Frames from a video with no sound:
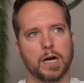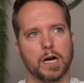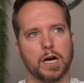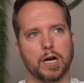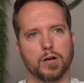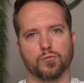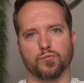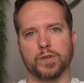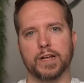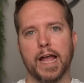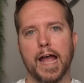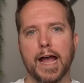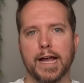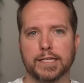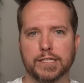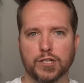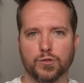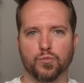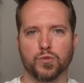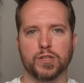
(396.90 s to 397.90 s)
uh,
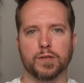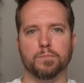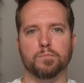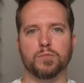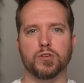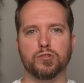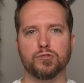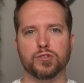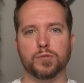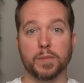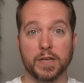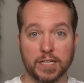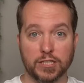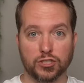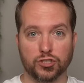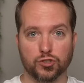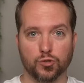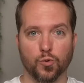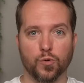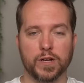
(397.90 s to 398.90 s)
reacted with amusement
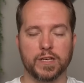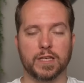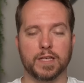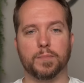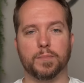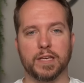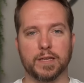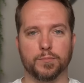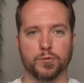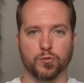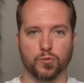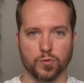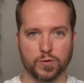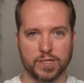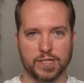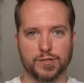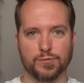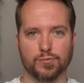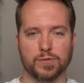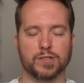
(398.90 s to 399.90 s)
and joy that people were
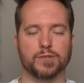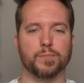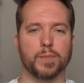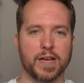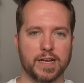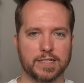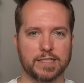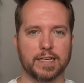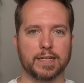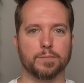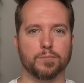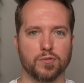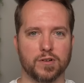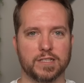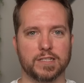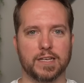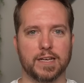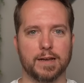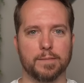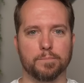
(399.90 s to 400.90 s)
disrespecting
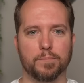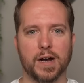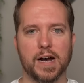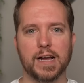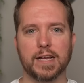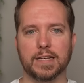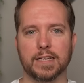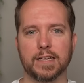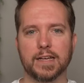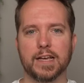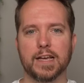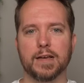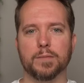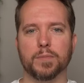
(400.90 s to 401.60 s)
President Biden.